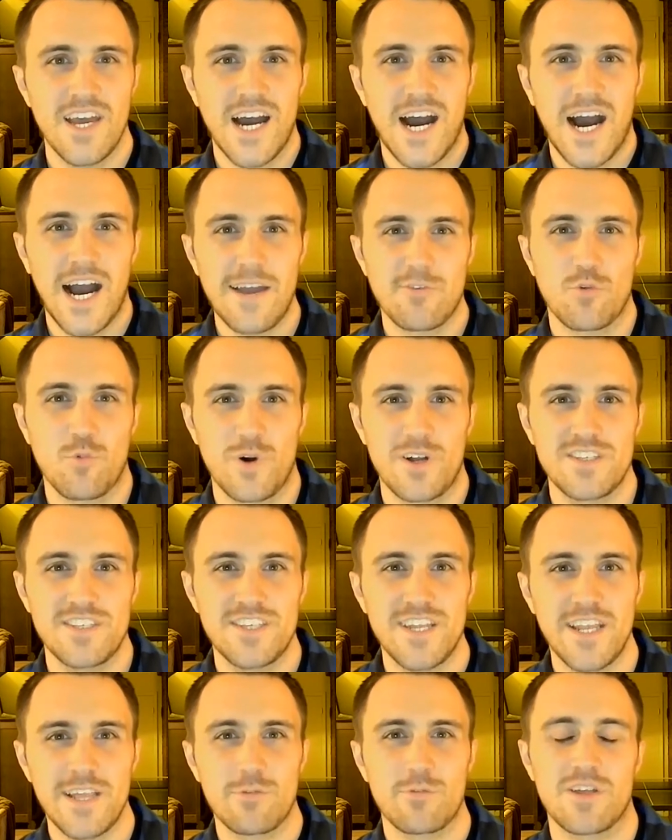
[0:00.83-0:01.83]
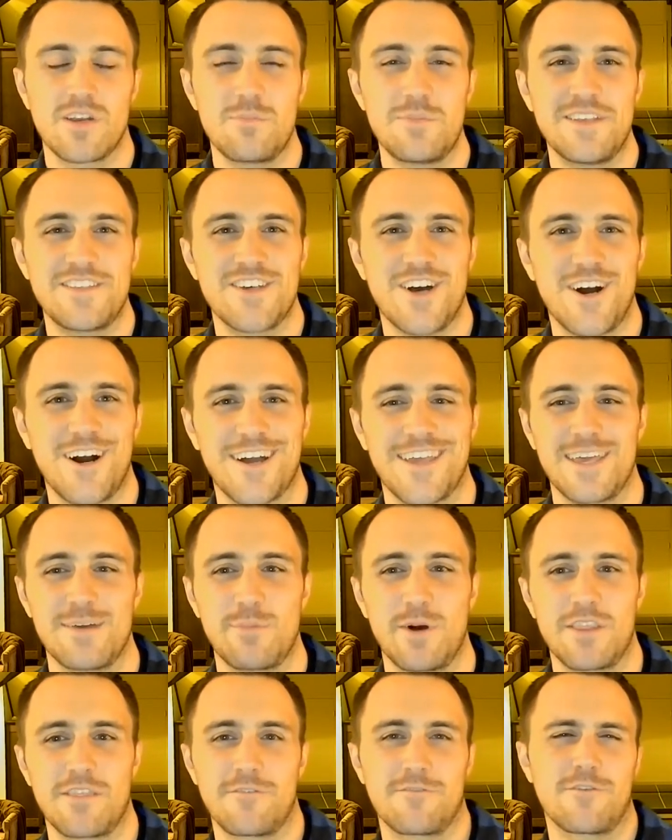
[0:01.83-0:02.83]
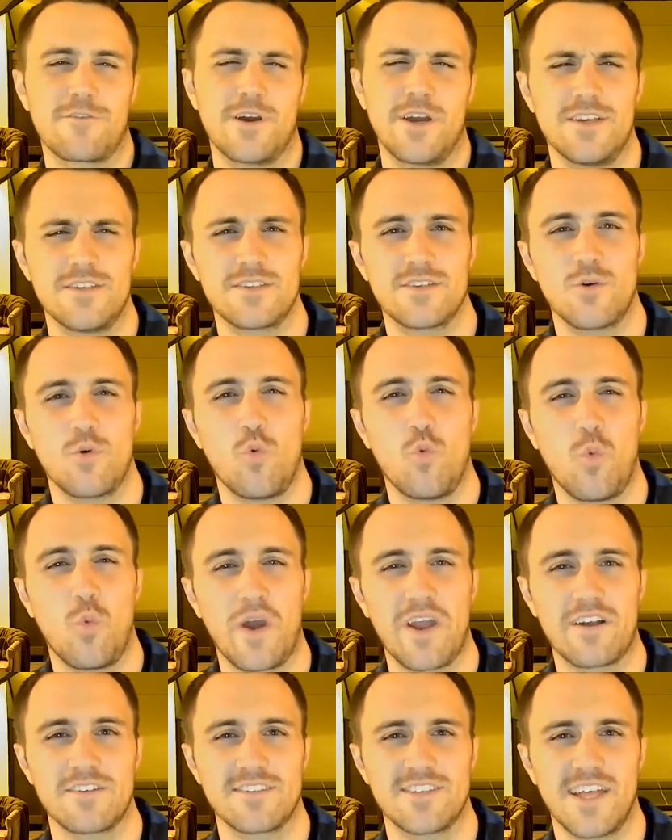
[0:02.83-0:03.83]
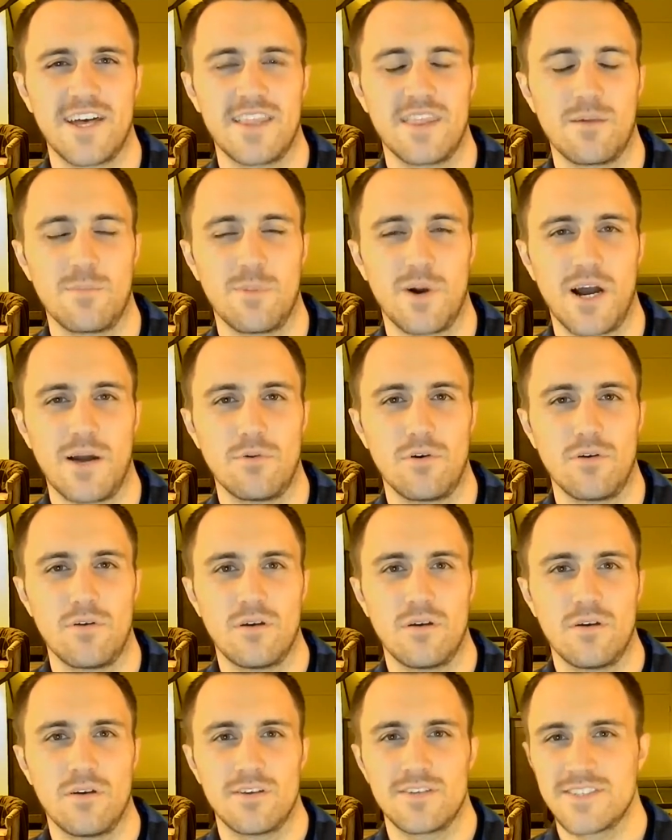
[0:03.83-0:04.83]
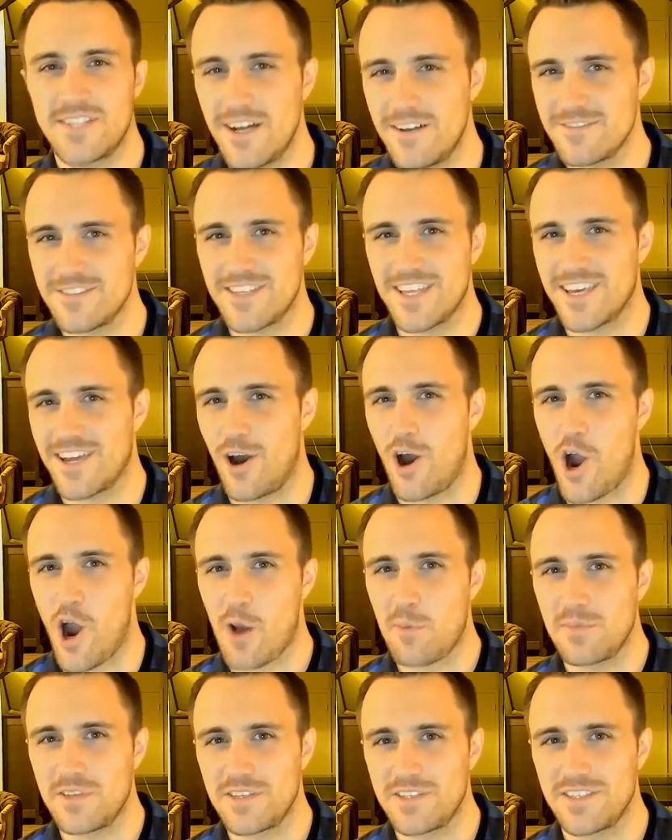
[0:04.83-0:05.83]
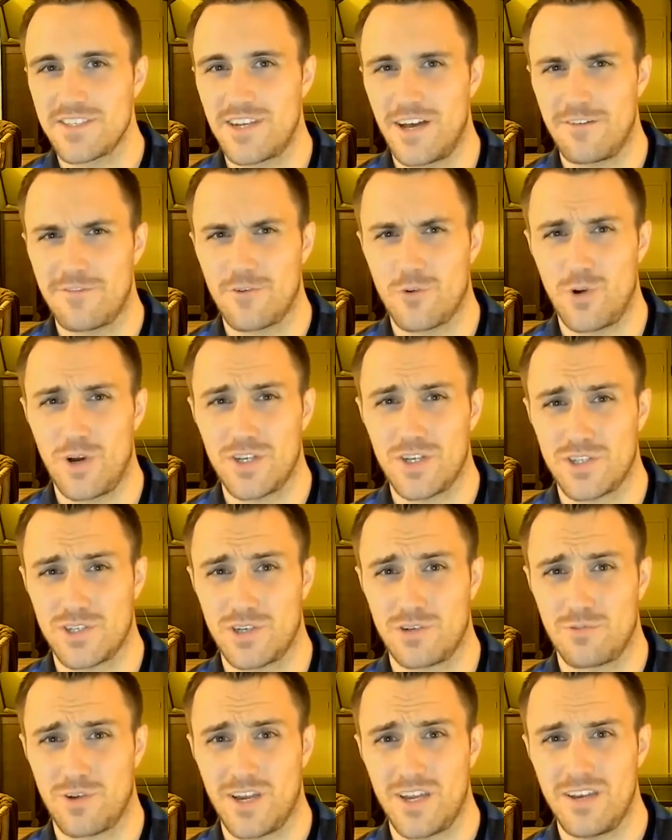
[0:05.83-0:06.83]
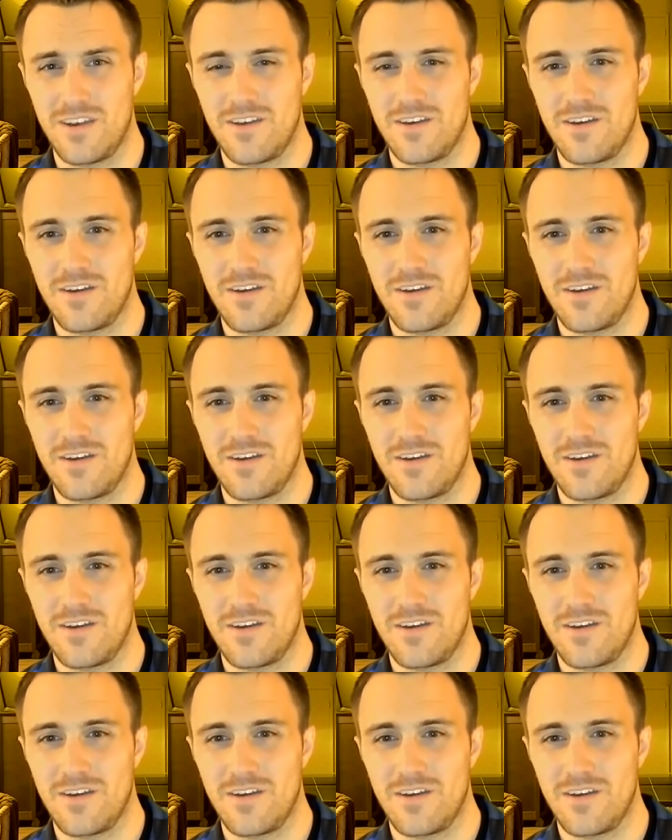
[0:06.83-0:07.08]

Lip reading: Hi everyone, today we're going to be talking about the phrase, where is that in the Bible? Sounds like a harmless enough question, right?